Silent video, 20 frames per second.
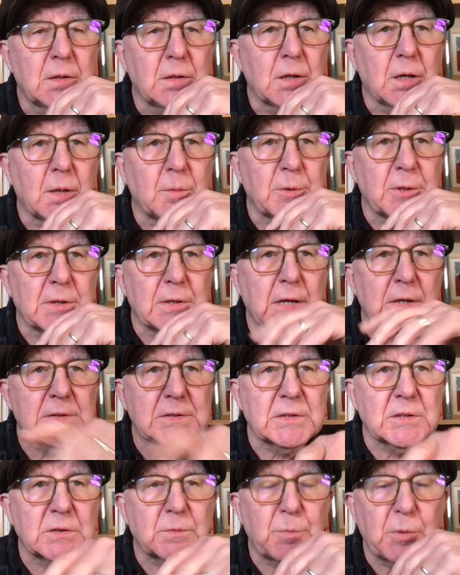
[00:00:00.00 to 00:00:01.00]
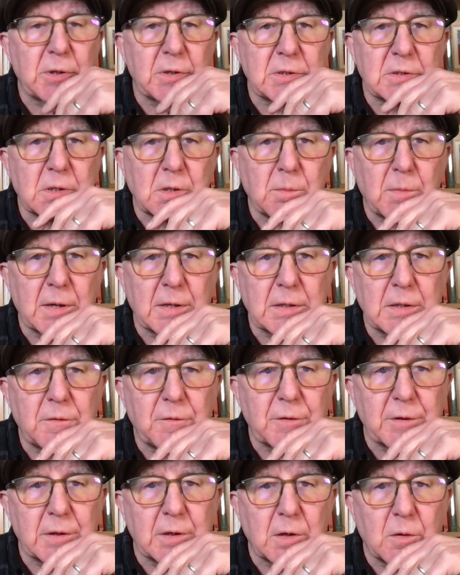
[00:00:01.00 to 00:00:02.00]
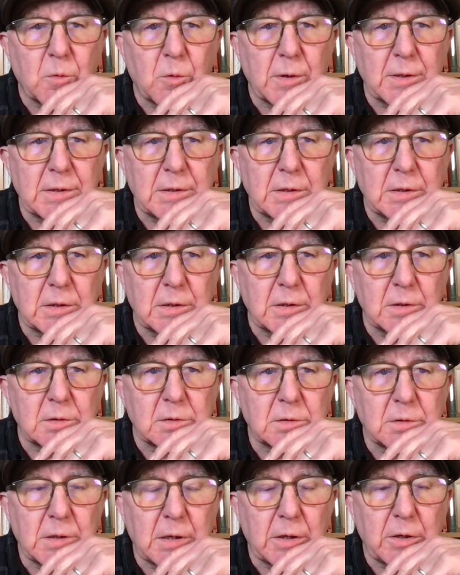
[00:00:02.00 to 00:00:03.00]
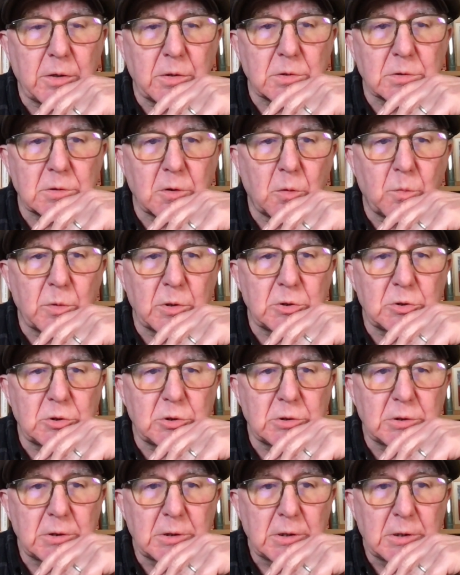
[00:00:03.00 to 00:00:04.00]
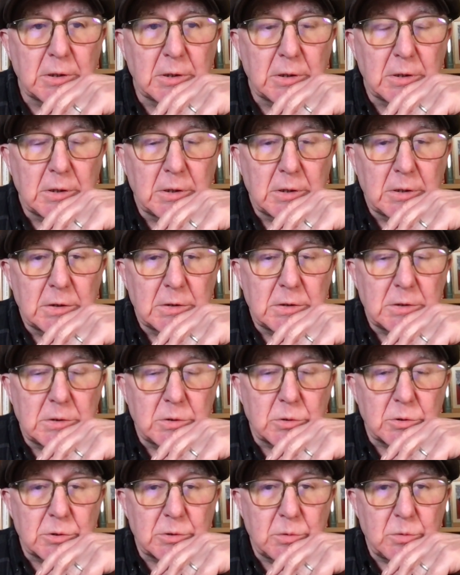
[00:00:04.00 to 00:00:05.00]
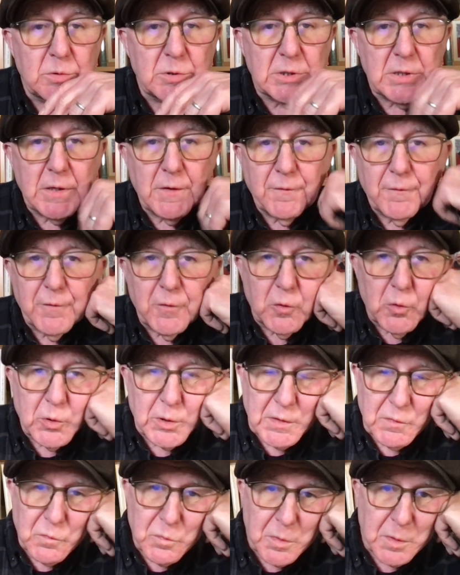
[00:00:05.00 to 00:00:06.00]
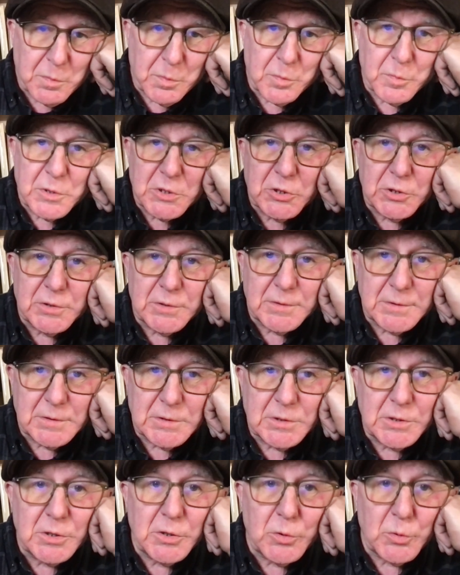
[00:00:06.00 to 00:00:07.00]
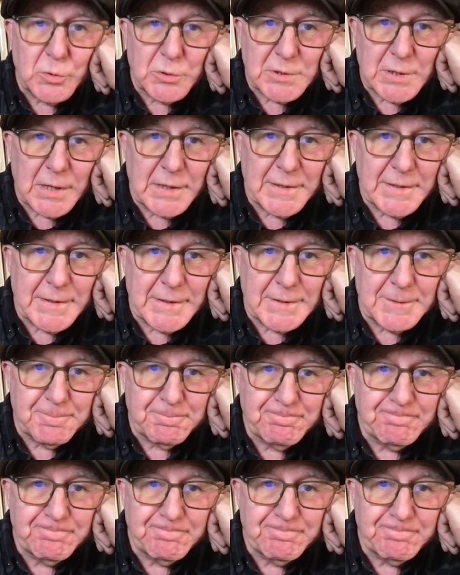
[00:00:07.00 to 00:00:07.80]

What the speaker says: I mean, that's the spirit of the Magnificat right there. And thank you so much to Susie for giving me permission to use that here.